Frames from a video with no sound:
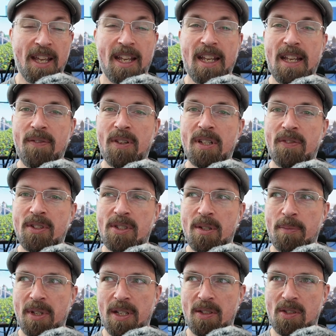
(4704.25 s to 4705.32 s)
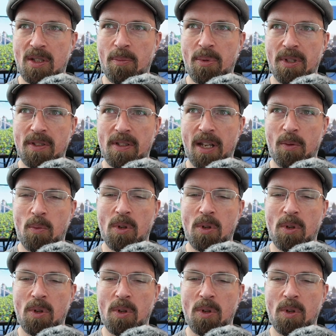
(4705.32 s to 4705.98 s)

Even if it's something as simple as like,